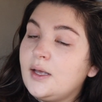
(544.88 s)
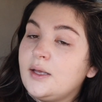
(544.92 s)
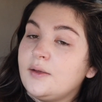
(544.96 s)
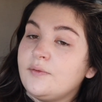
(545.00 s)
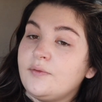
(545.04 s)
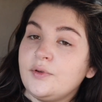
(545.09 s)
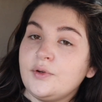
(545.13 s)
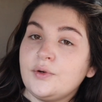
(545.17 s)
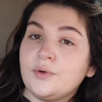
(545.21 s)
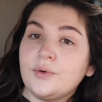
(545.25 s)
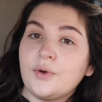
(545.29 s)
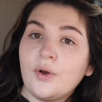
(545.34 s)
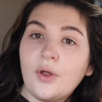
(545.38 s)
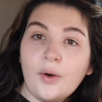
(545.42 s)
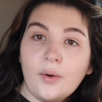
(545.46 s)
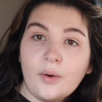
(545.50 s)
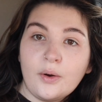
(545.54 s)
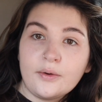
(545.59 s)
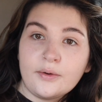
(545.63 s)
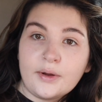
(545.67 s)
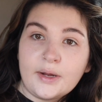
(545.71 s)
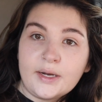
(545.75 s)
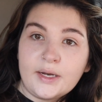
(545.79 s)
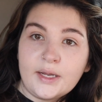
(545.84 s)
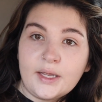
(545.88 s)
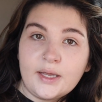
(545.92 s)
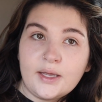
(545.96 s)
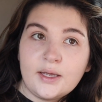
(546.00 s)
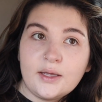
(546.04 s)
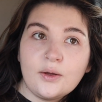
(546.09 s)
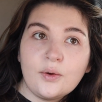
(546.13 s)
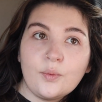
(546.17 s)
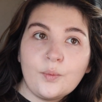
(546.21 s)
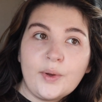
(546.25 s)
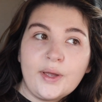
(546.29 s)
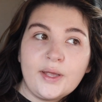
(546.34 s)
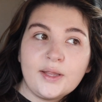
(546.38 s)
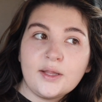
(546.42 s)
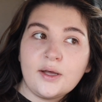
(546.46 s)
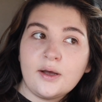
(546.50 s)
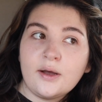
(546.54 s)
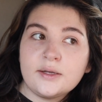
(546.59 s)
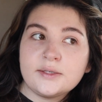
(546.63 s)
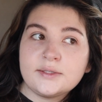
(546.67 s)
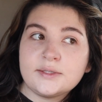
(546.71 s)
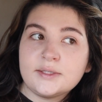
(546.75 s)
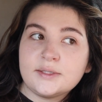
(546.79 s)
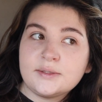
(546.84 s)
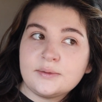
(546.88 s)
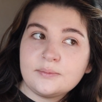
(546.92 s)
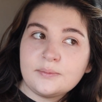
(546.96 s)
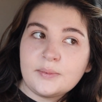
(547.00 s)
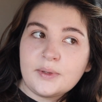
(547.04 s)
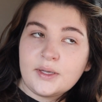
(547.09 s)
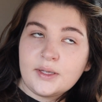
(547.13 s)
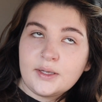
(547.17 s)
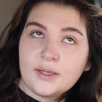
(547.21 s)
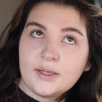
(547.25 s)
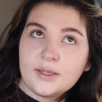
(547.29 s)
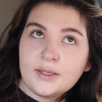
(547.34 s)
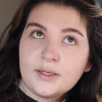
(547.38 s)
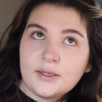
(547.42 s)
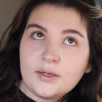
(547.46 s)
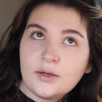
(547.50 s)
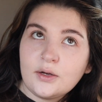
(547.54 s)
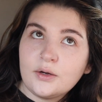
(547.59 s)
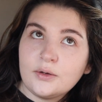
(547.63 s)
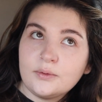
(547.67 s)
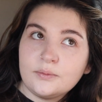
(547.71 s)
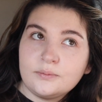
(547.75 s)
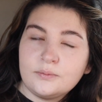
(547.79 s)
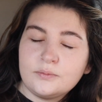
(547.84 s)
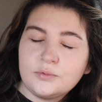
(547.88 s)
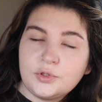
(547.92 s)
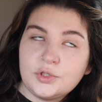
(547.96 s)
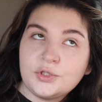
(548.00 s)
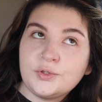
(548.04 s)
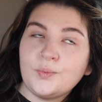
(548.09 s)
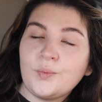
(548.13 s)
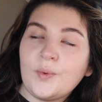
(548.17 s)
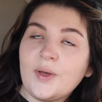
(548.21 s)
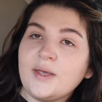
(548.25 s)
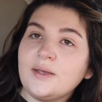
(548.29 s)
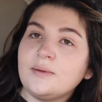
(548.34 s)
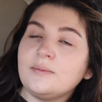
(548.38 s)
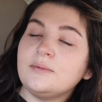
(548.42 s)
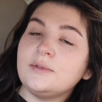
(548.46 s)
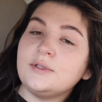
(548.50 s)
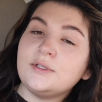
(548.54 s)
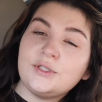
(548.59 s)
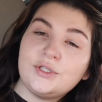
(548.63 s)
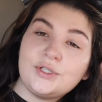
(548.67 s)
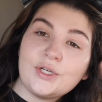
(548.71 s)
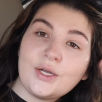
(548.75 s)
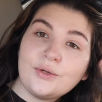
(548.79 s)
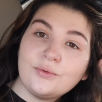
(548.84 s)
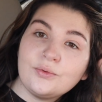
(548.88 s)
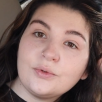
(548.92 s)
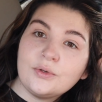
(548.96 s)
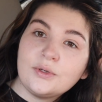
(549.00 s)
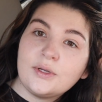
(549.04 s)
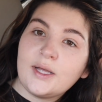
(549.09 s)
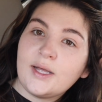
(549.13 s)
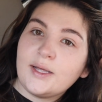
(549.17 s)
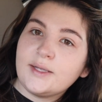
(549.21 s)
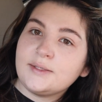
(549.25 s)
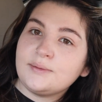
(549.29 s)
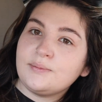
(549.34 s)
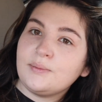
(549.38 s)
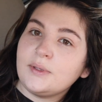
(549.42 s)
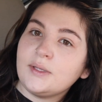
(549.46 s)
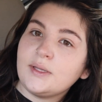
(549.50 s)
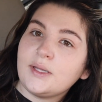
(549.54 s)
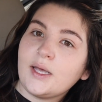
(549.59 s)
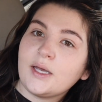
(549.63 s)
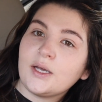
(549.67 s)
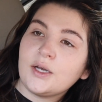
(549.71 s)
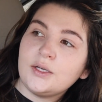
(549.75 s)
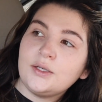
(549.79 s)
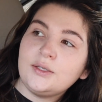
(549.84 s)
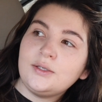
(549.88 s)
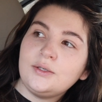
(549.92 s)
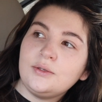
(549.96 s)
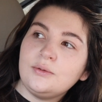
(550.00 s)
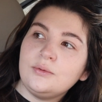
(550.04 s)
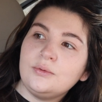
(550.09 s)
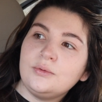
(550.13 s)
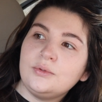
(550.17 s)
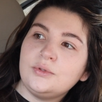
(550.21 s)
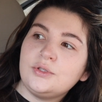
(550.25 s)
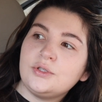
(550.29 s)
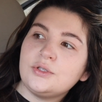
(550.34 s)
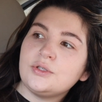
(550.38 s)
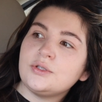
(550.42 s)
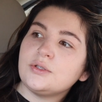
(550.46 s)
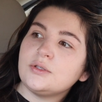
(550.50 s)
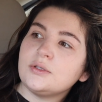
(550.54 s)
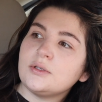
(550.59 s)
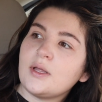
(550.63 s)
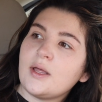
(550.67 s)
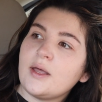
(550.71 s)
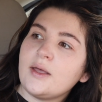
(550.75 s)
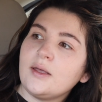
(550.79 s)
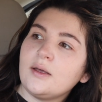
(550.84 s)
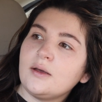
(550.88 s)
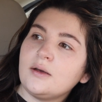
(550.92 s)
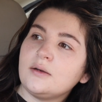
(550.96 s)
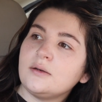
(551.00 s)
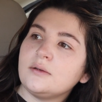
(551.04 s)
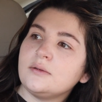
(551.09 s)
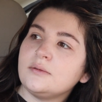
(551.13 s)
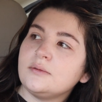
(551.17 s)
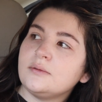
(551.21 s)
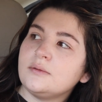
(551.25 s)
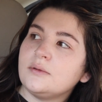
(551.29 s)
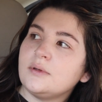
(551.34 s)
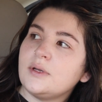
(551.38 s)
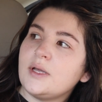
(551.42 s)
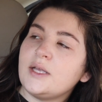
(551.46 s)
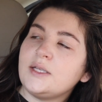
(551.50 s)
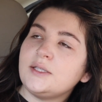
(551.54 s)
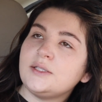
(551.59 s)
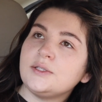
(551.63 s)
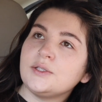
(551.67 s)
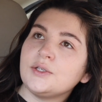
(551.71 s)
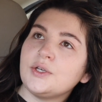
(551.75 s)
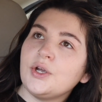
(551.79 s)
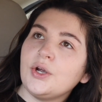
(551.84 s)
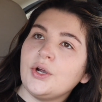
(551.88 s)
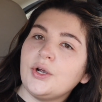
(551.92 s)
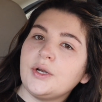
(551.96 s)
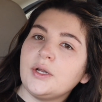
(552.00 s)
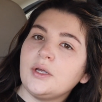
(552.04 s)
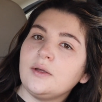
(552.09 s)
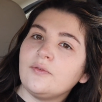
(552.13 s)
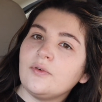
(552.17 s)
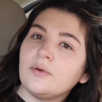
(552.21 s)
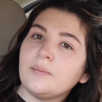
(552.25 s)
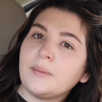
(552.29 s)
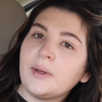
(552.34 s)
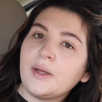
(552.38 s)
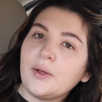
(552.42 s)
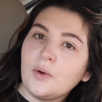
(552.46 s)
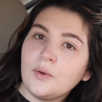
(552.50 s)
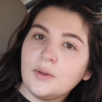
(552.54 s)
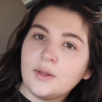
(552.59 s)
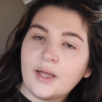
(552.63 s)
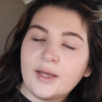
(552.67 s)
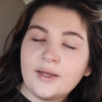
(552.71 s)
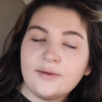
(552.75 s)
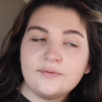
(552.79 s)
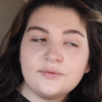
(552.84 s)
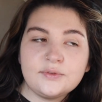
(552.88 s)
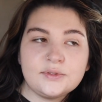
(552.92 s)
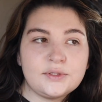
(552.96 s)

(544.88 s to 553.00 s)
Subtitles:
If you don't know already, weight loss has been, or just weight in general, has been like a huge like insecurity for my whole life.